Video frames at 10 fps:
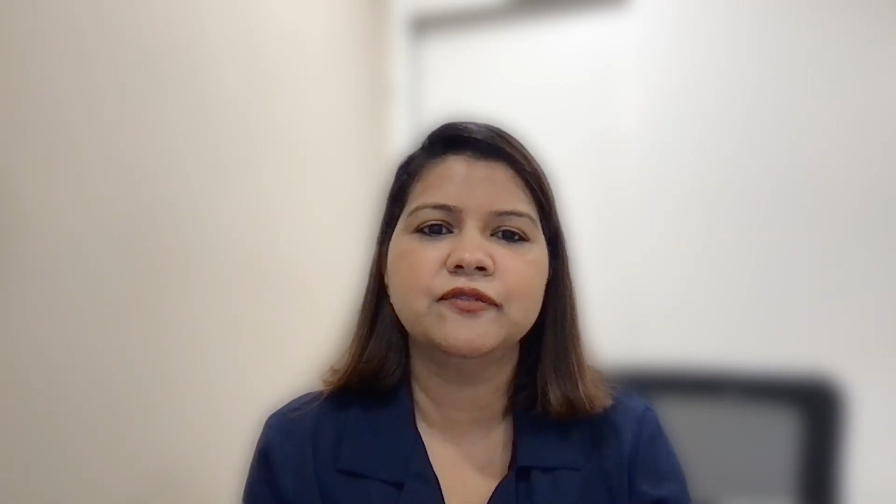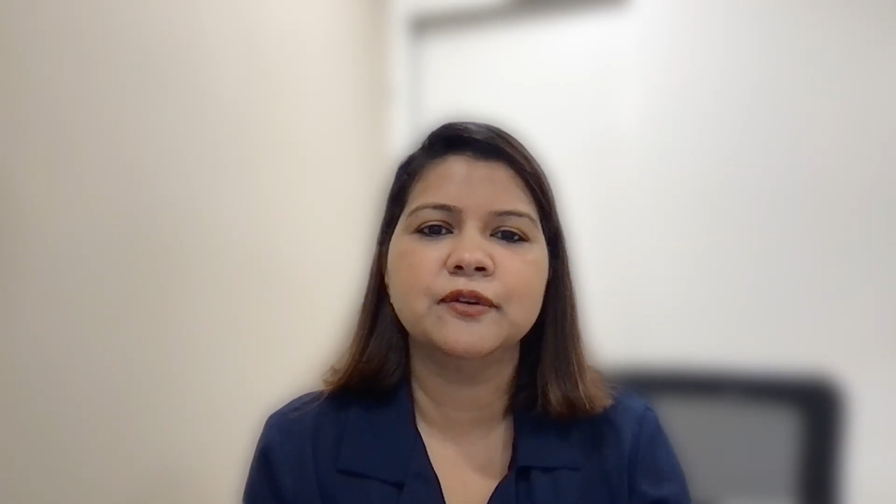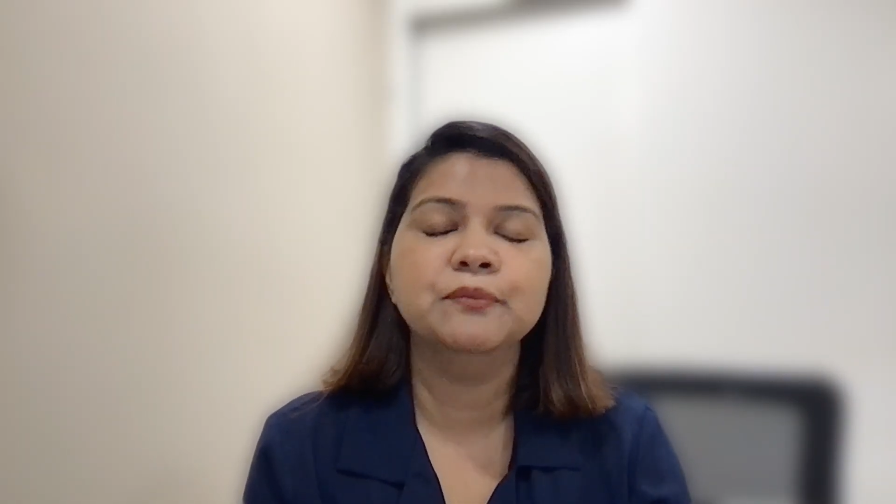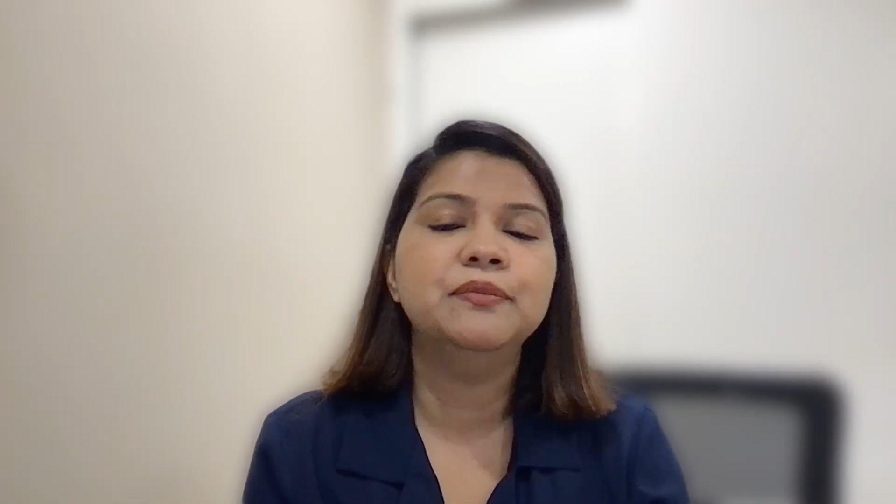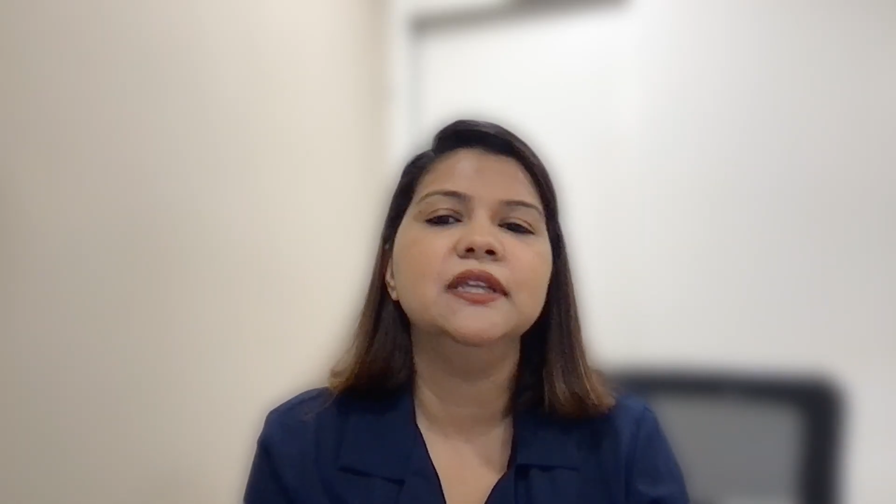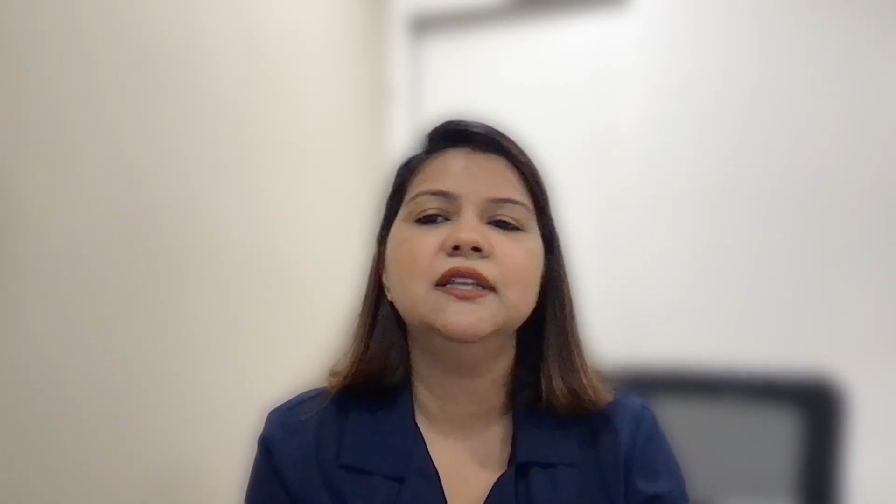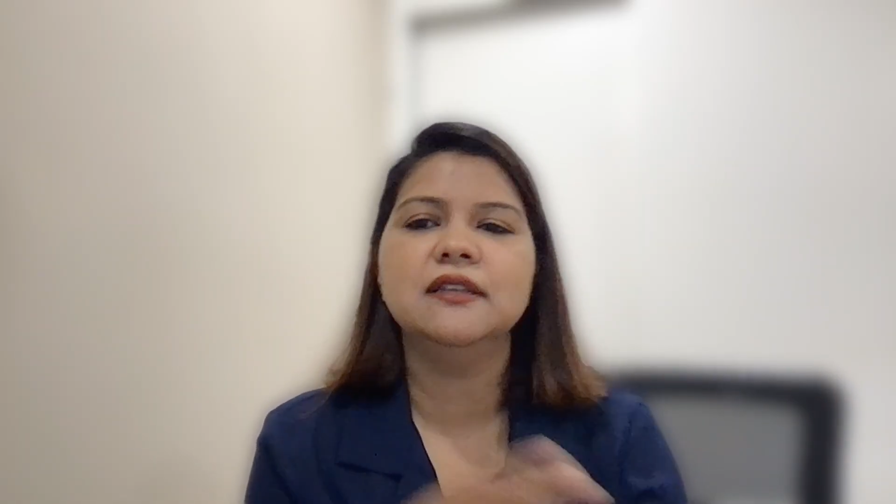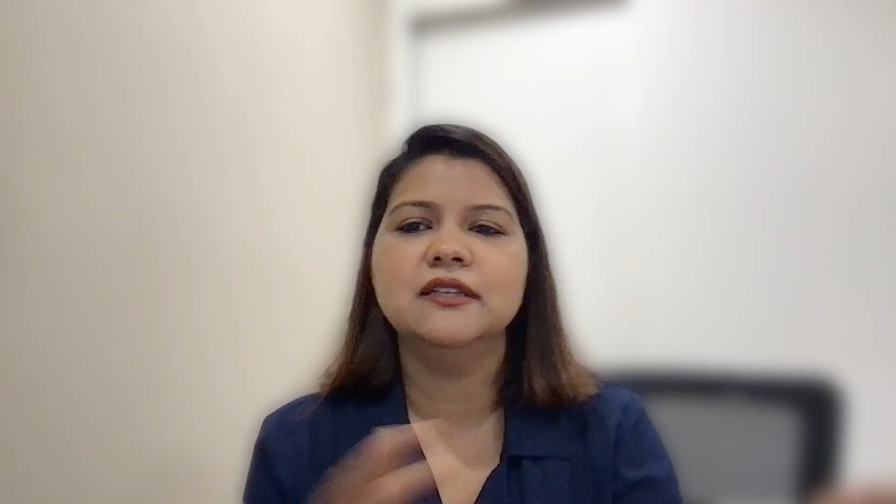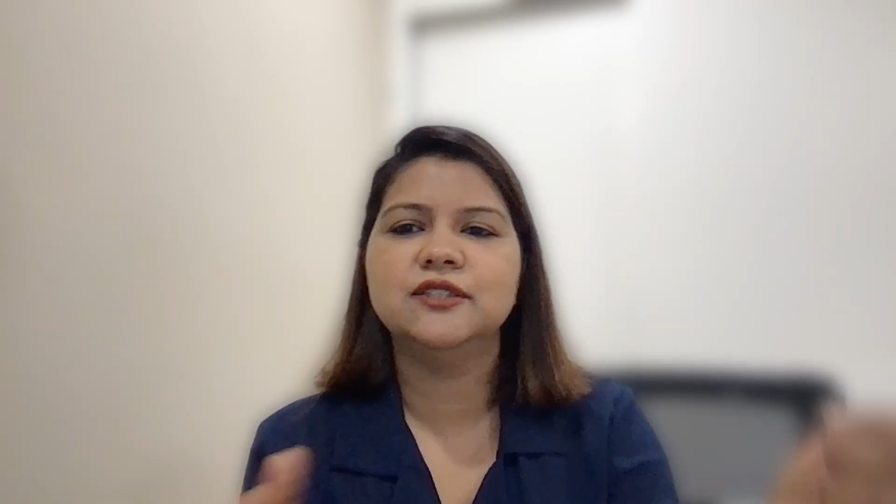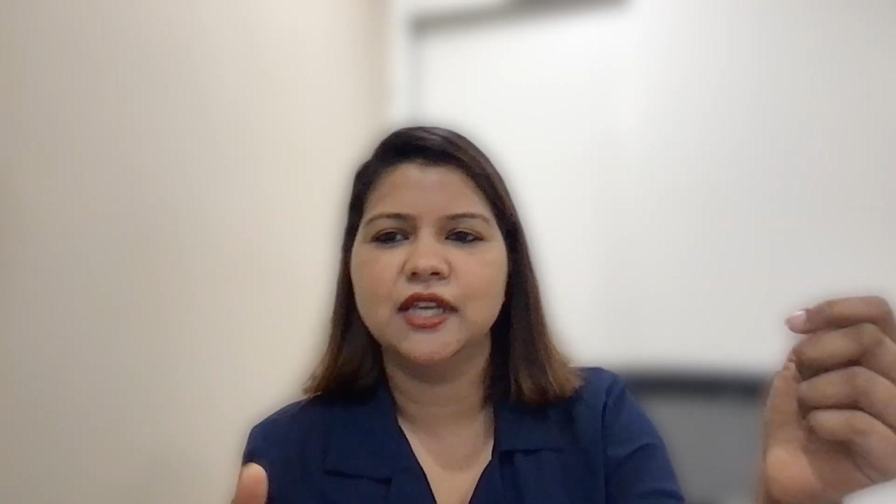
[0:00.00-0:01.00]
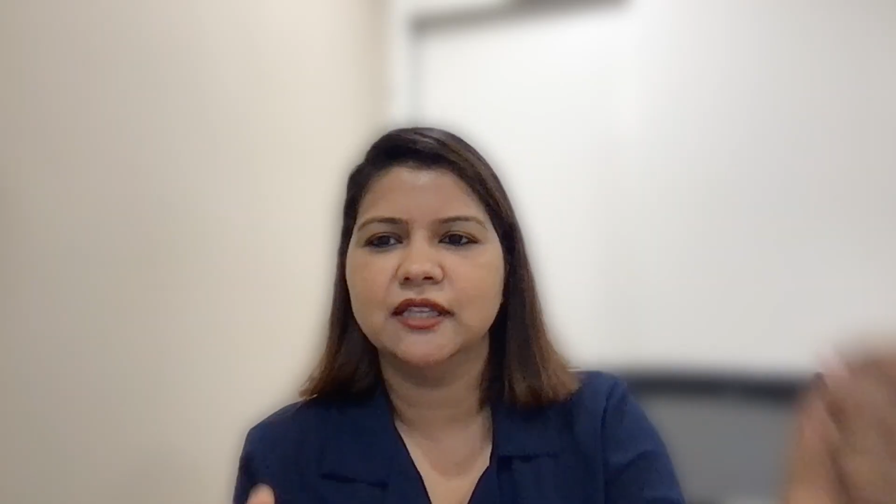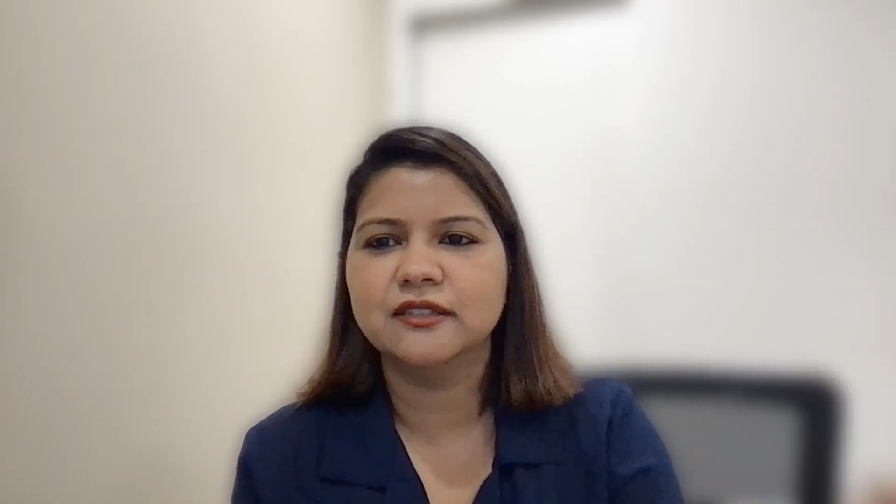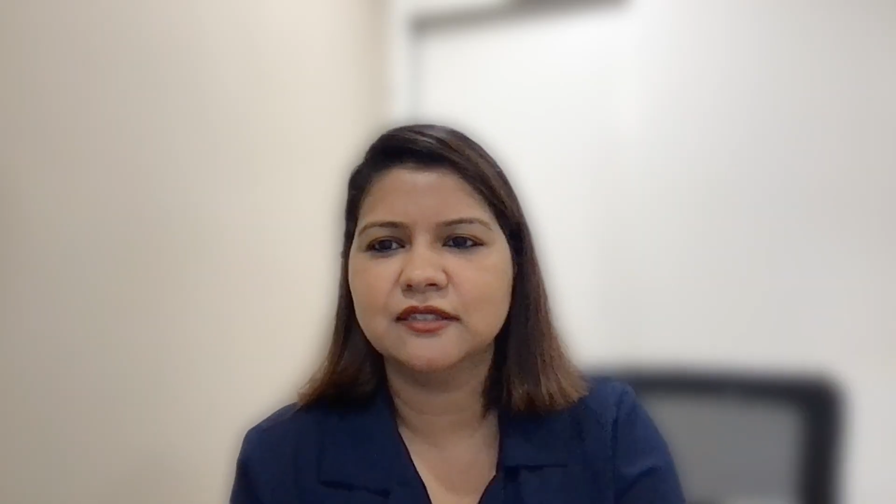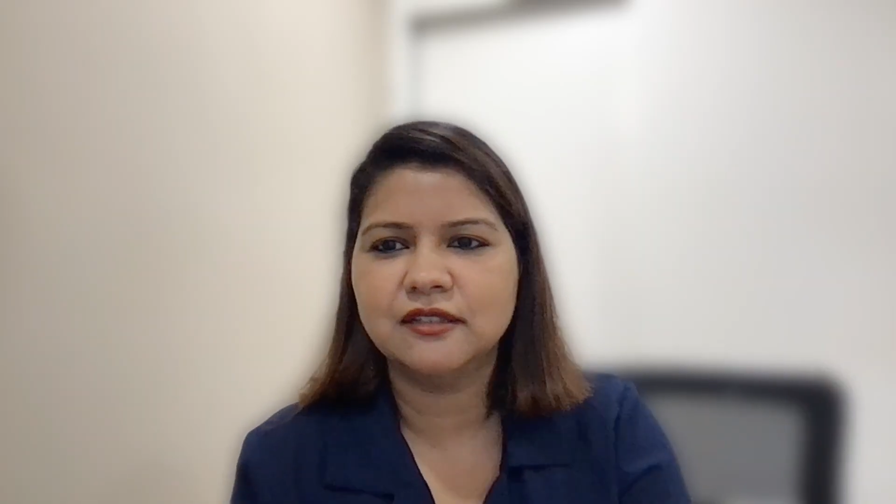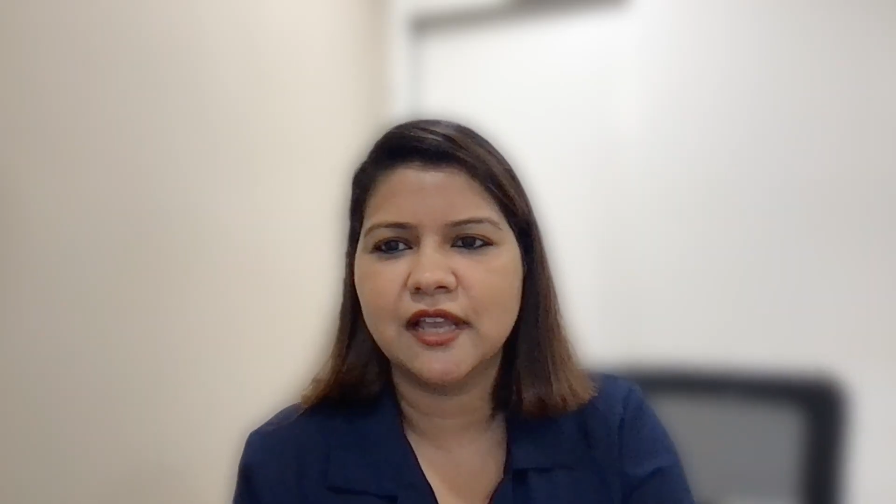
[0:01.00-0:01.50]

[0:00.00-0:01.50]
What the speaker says: completely changed,